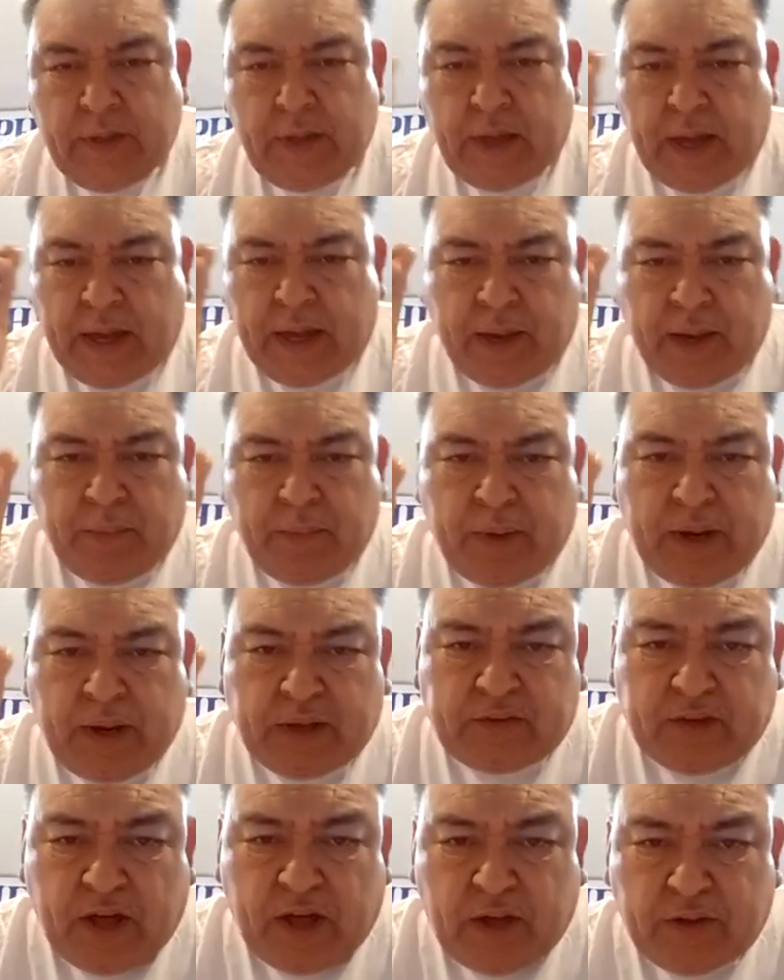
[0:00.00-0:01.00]
And I'm gonna
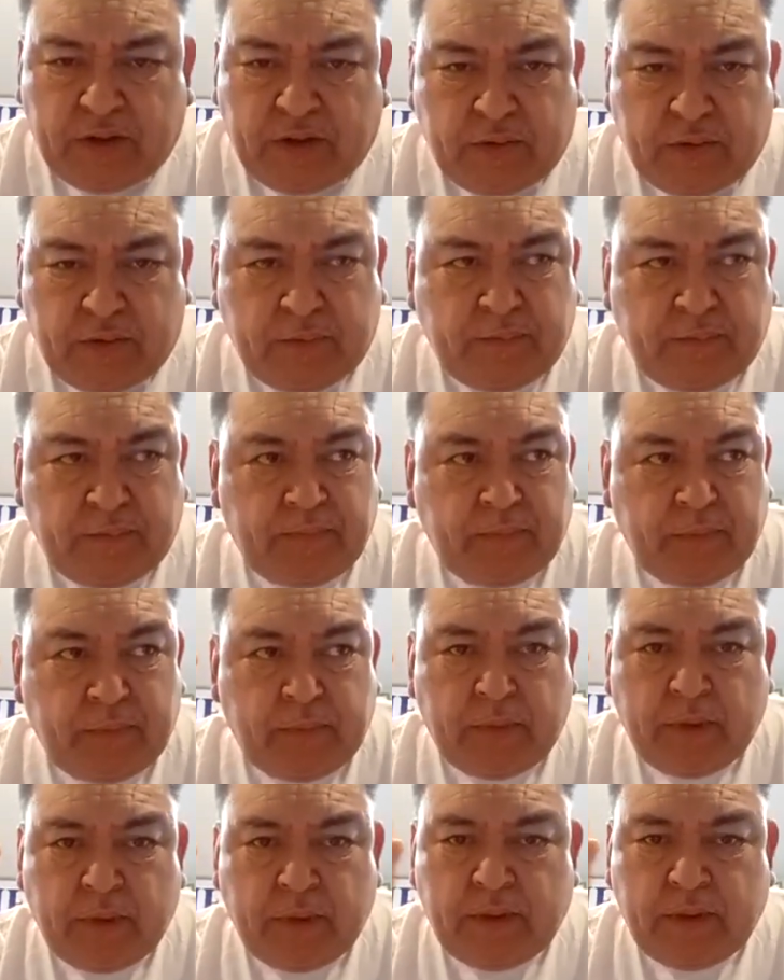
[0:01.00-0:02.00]
tell you,
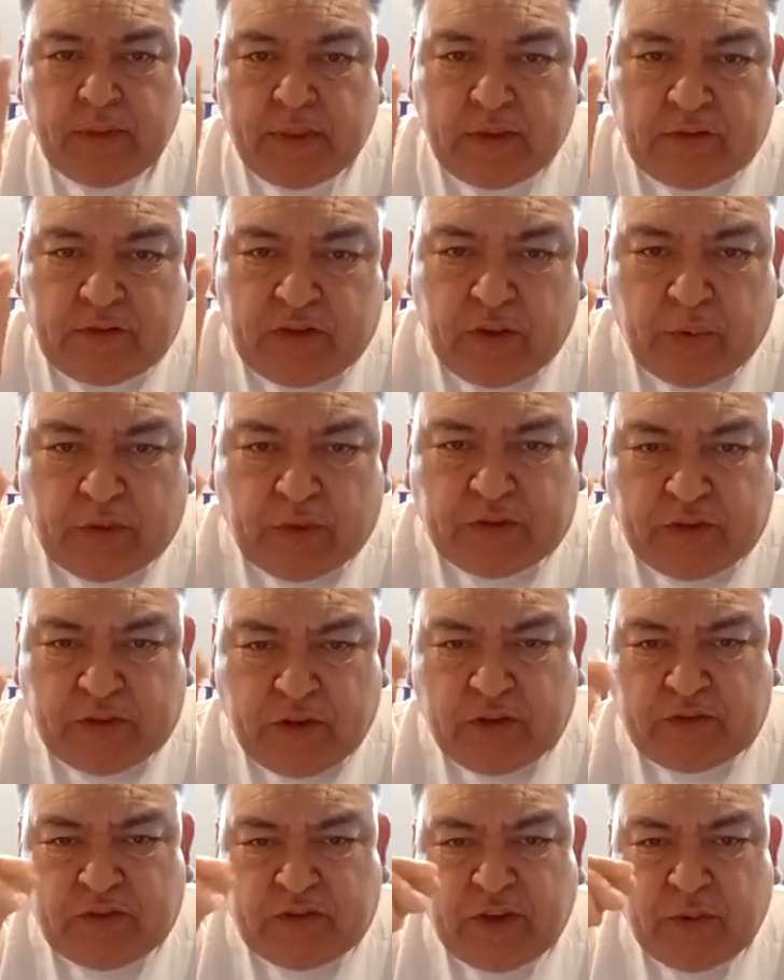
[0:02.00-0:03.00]
she was
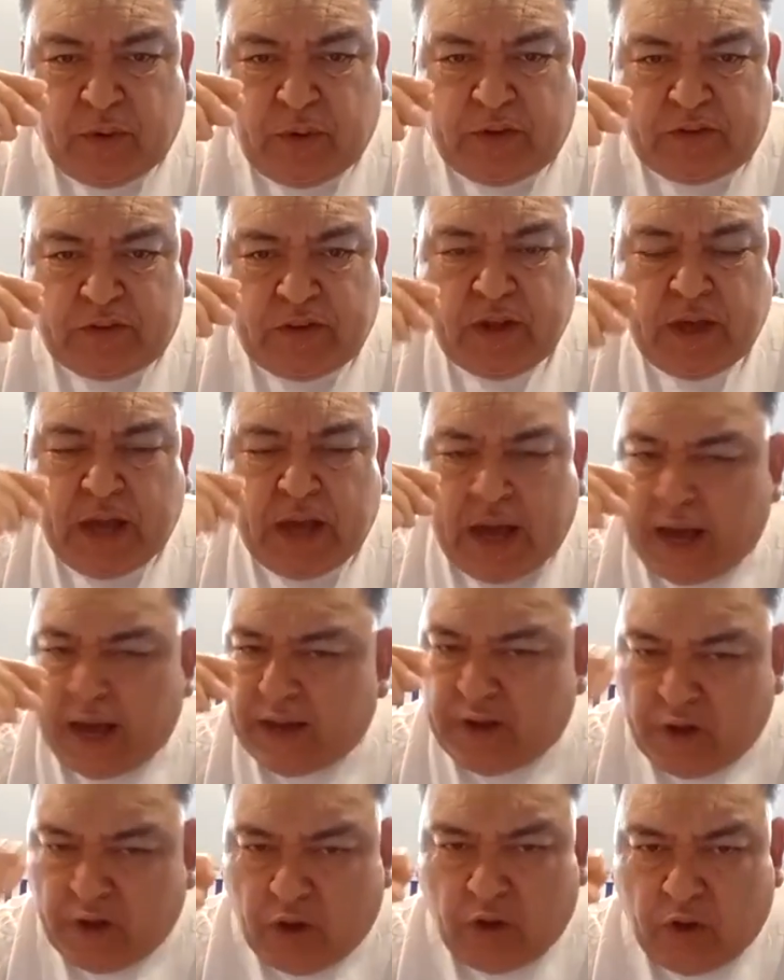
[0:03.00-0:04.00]
she was I
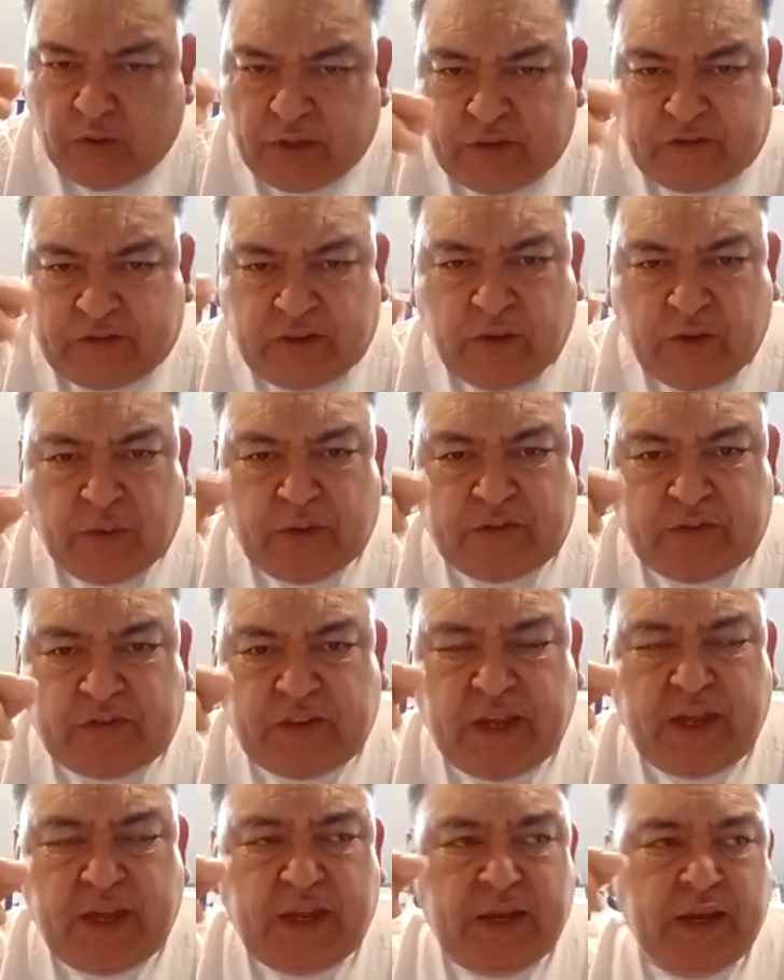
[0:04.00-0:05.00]
know that she was
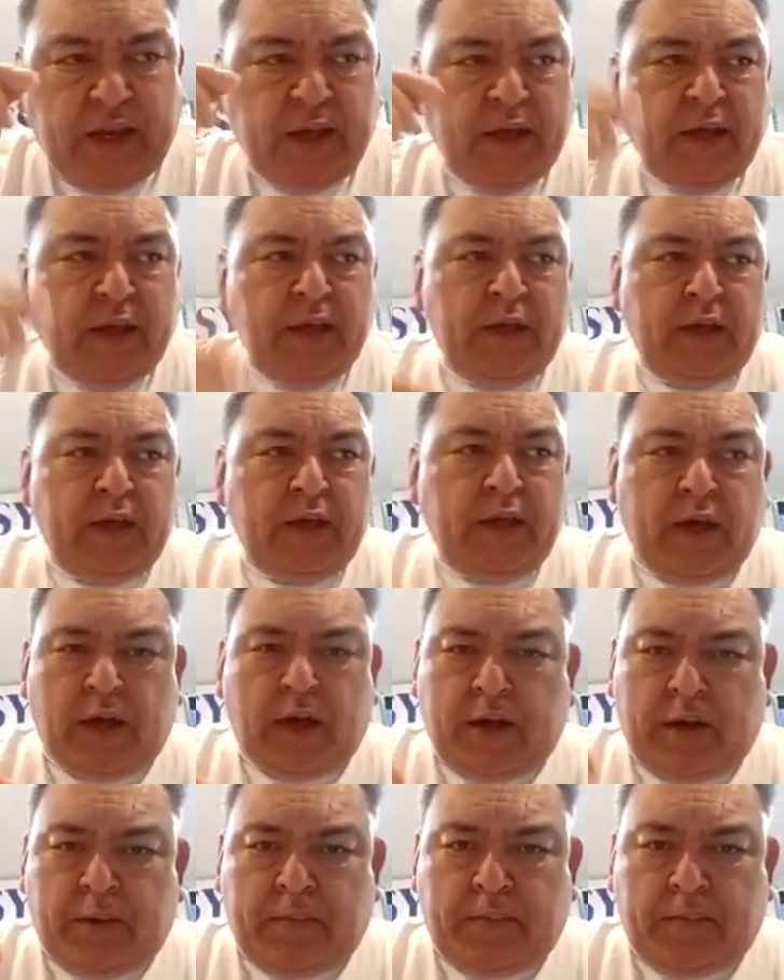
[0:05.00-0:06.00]
seeing
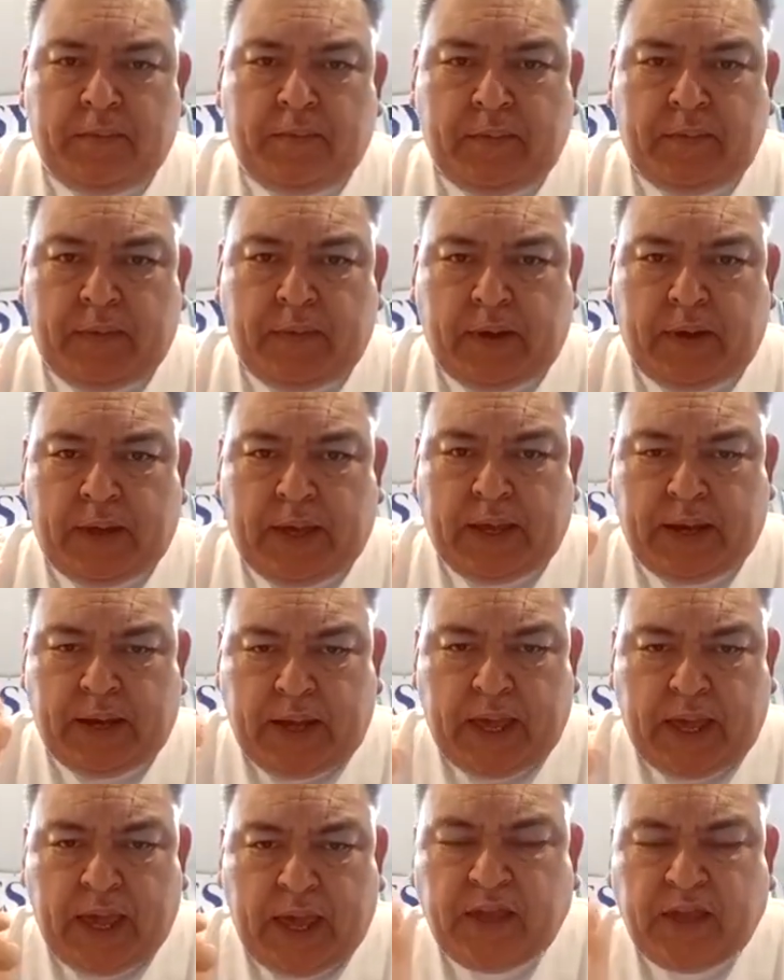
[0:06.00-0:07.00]
um, uh, an
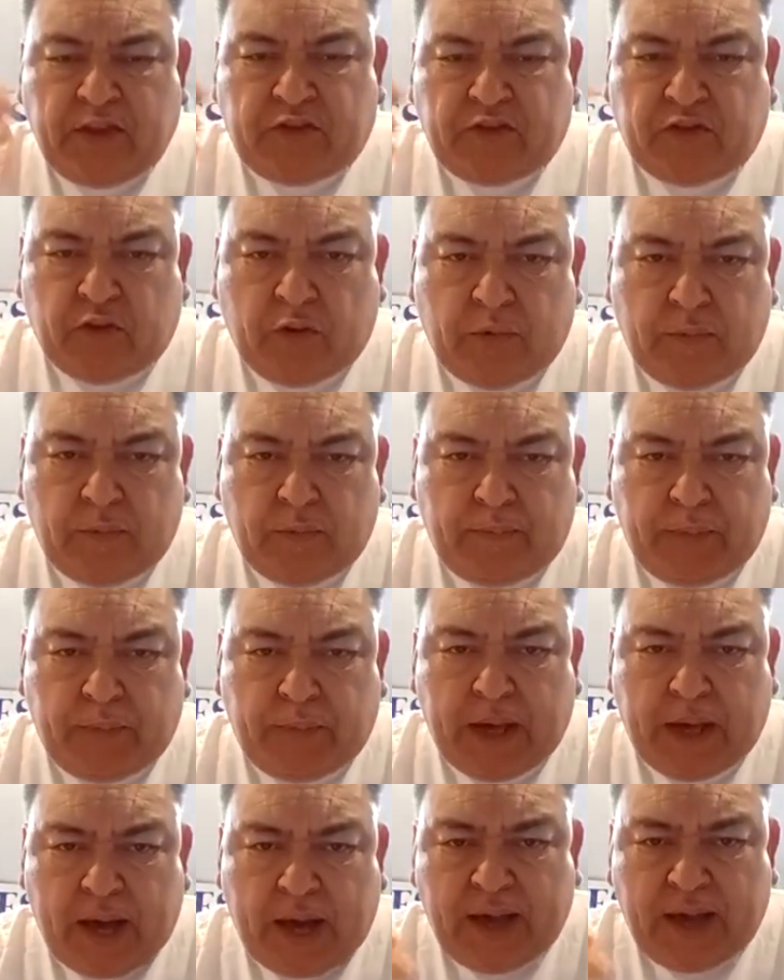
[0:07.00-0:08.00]
angel
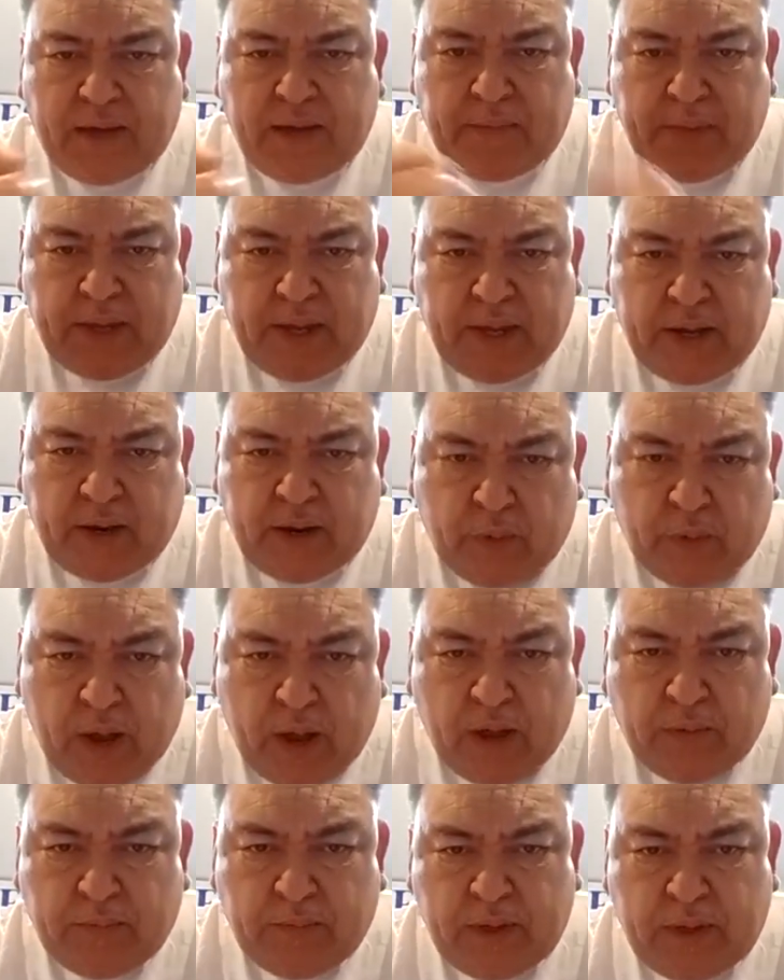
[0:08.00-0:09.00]
behind me and
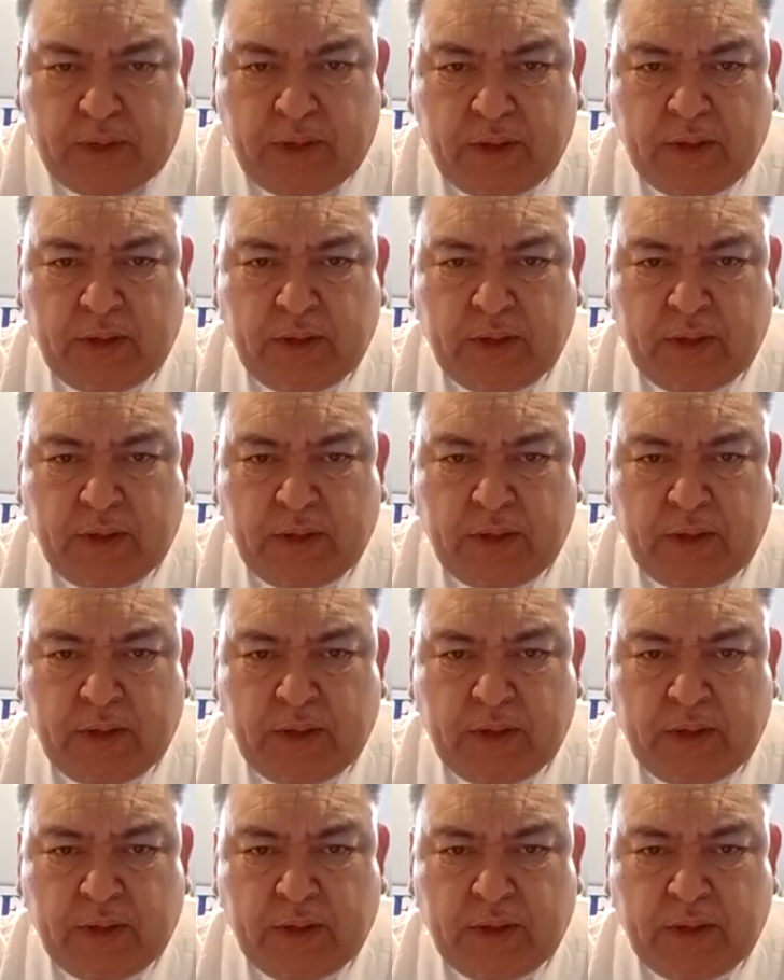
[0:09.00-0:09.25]
around me